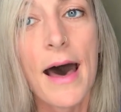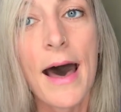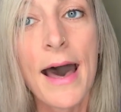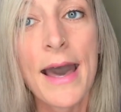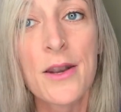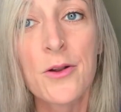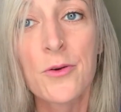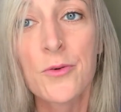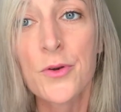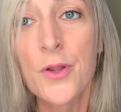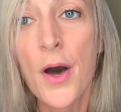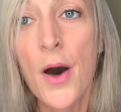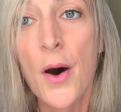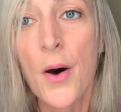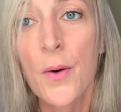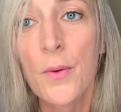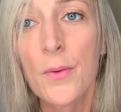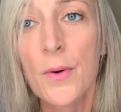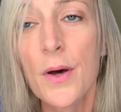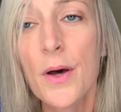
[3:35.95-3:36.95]
I don't
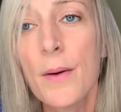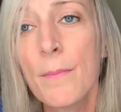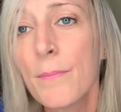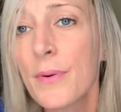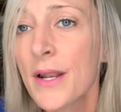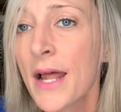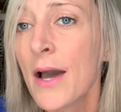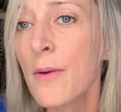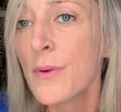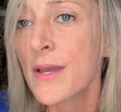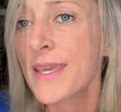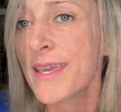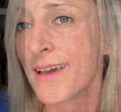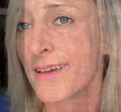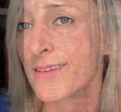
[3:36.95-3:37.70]
know, but I would guess